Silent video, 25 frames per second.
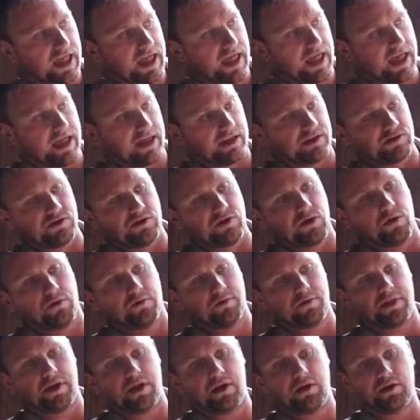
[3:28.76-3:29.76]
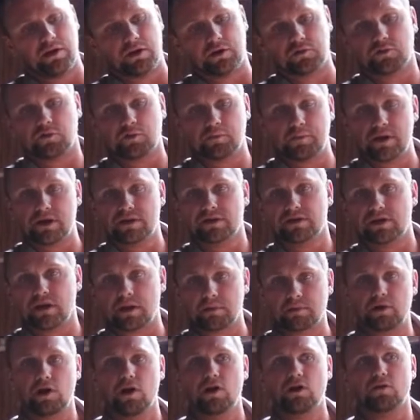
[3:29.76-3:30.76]
And you go over there and it's for mixing
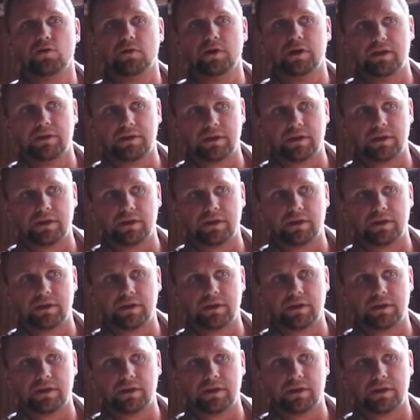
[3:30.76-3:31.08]
up concrete.